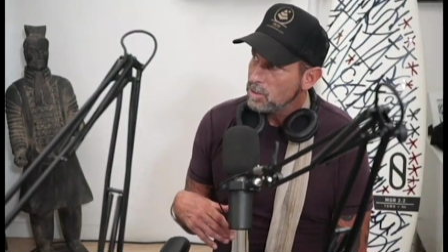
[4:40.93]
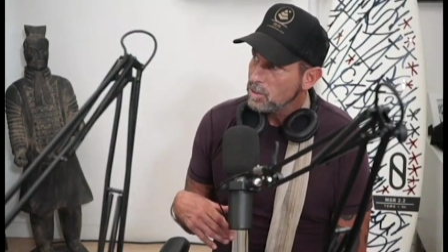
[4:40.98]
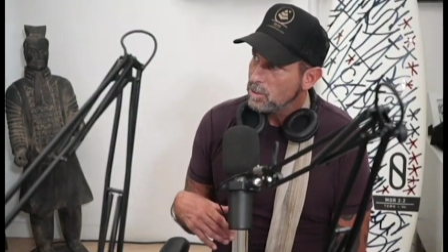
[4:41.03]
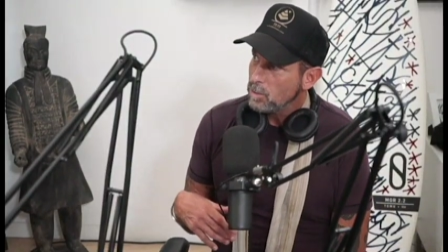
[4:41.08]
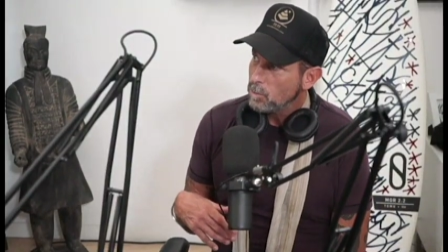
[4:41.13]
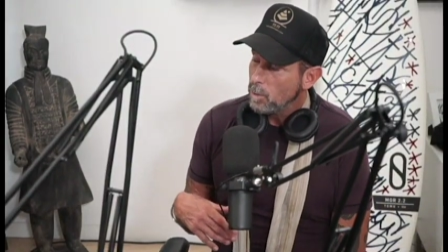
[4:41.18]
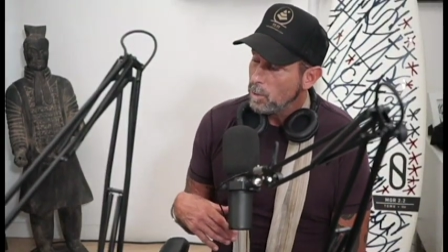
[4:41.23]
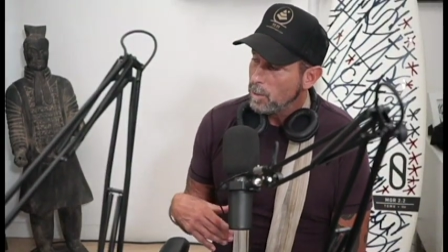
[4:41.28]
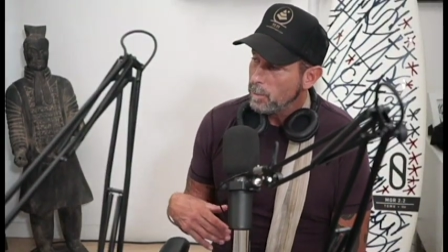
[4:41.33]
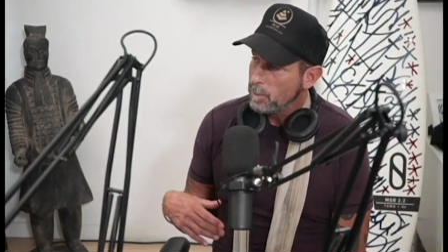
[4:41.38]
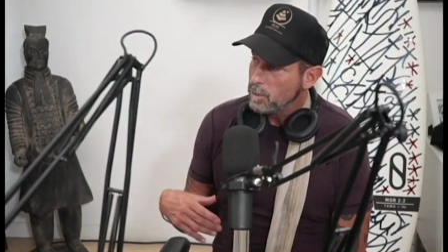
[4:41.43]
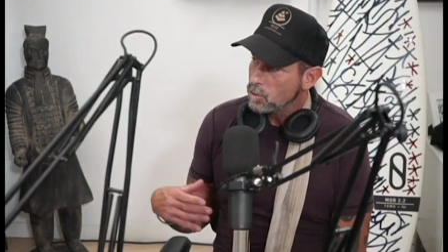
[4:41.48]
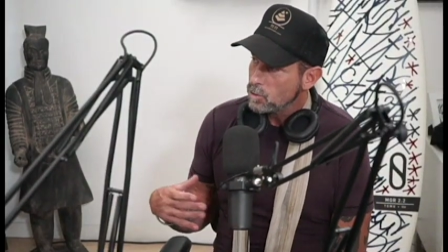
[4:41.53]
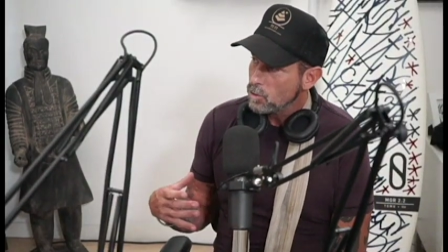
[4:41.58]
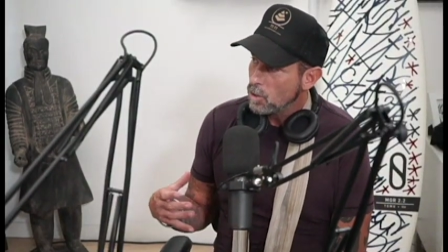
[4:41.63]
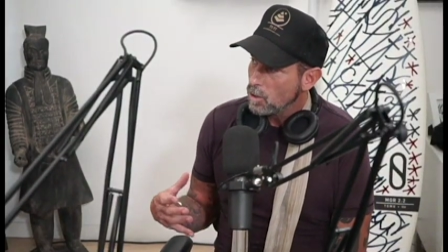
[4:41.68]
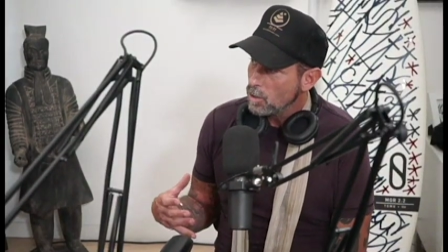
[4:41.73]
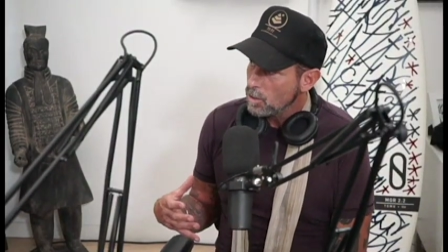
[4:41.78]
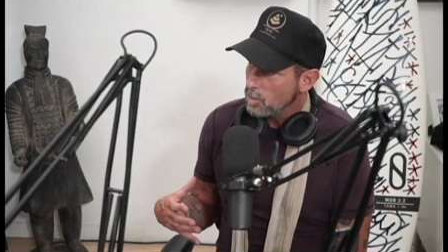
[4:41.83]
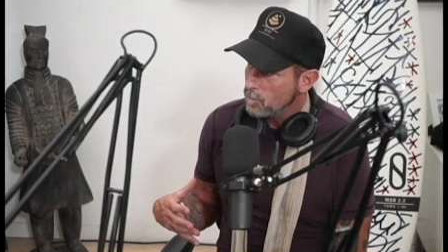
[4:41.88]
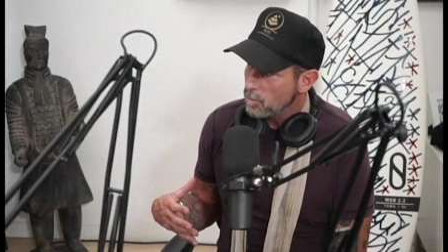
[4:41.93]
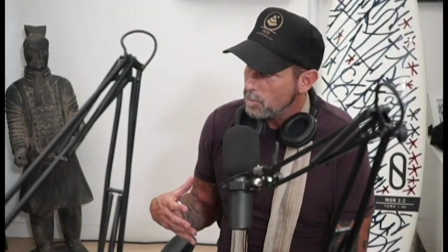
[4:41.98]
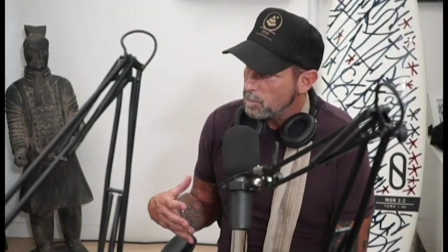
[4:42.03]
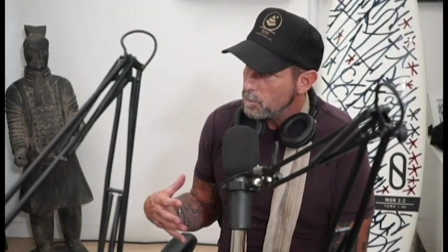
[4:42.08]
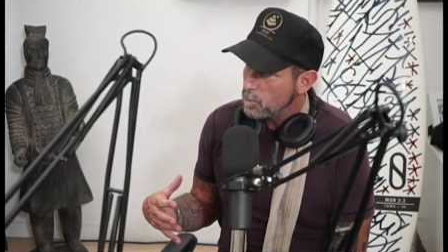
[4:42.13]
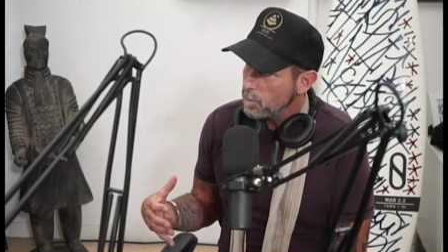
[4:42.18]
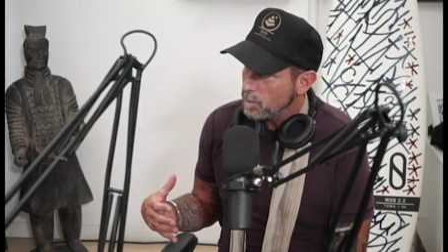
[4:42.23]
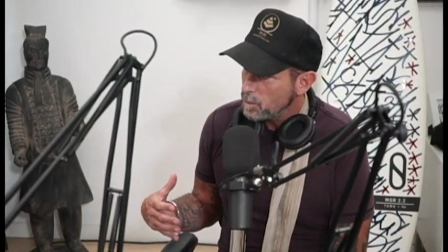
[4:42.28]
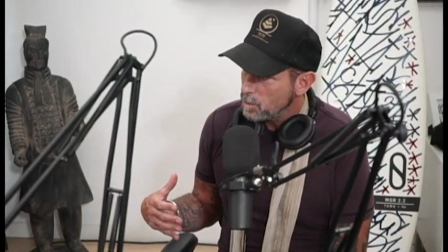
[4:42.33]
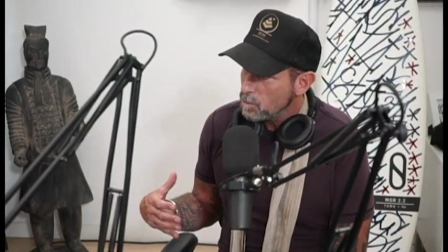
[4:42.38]
the way we started from
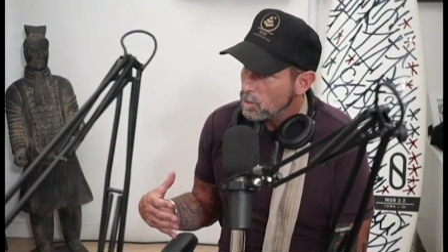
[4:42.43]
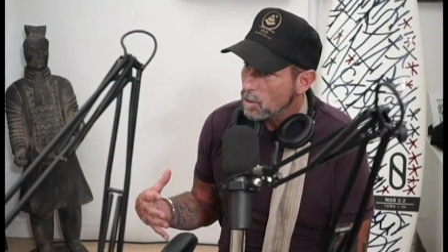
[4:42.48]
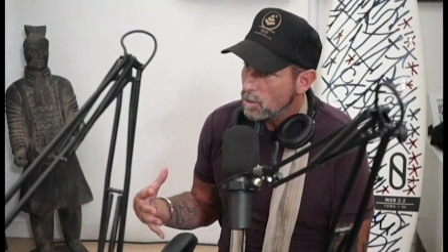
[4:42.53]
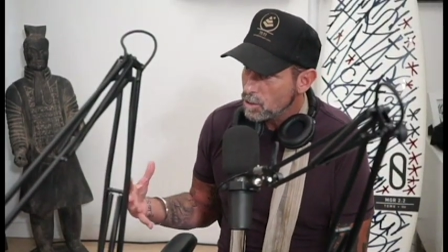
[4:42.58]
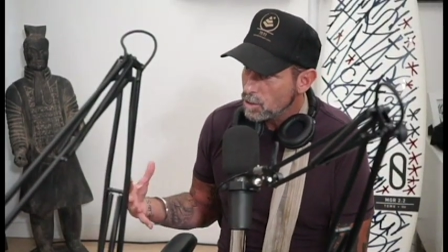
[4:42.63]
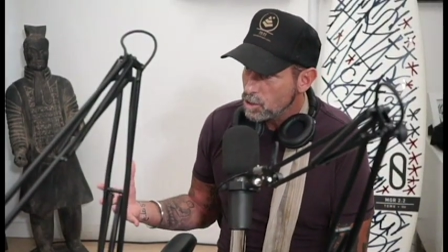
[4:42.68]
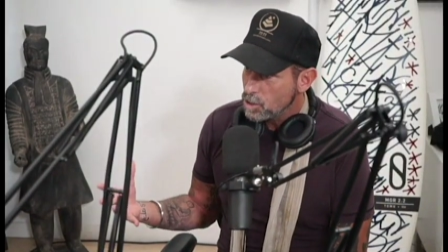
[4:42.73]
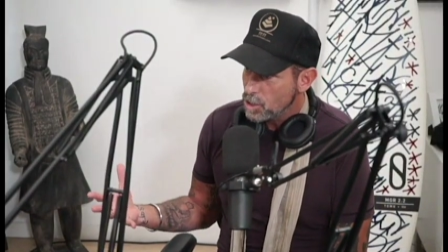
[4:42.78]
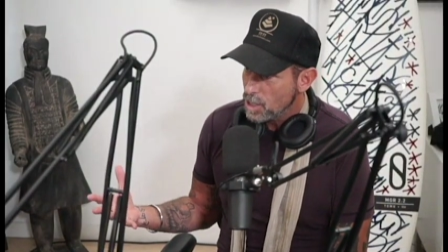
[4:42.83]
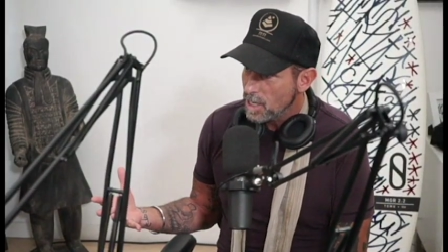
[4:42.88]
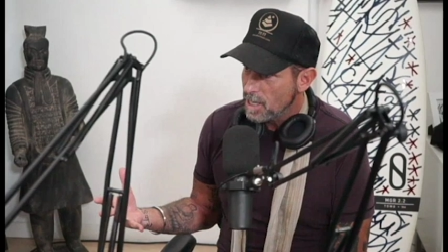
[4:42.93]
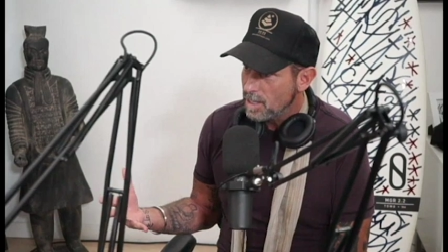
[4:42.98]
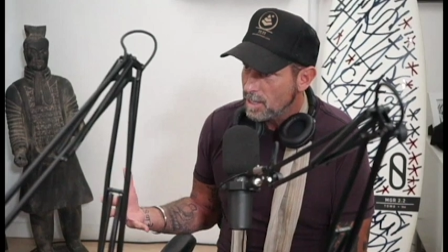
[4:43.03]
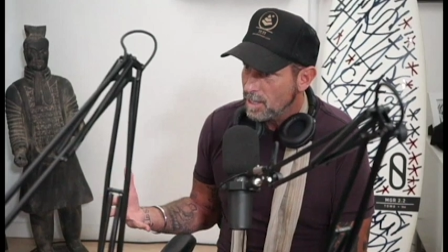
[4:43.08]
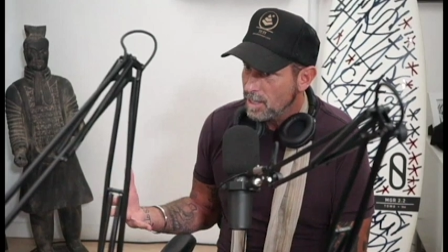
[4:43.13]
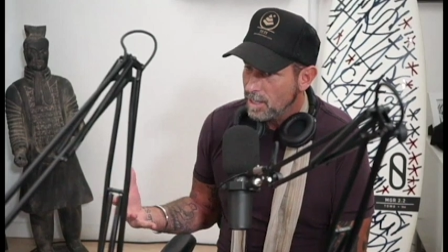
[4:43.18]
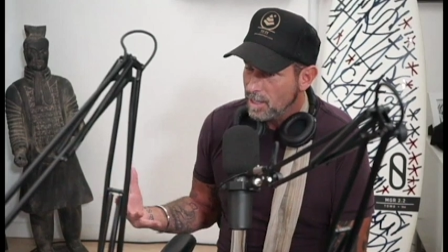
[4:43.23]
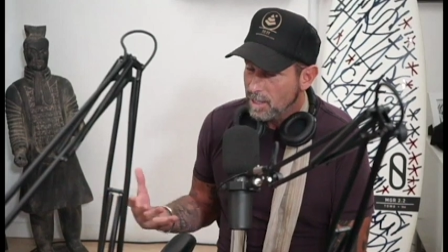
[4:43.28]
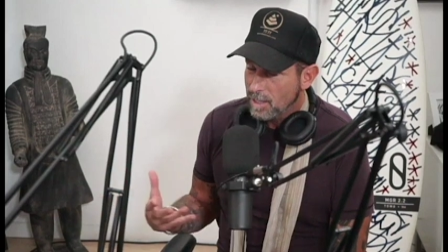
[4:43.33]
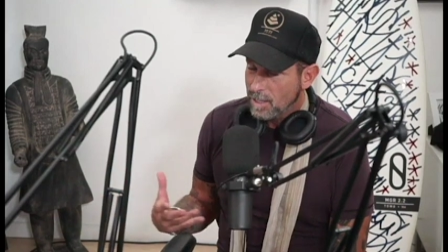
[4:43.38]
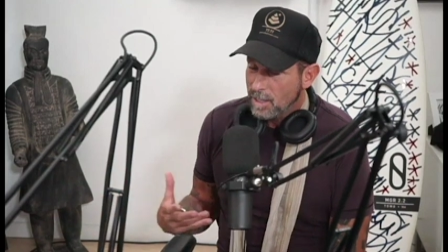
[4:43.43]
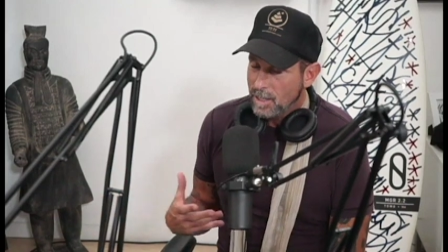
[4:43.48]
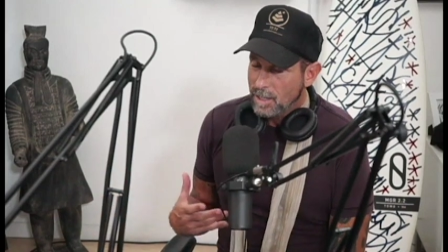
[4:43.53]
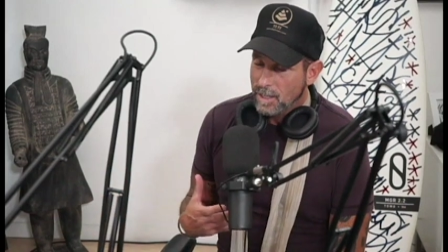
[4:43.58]
doing dark shit. Yeah.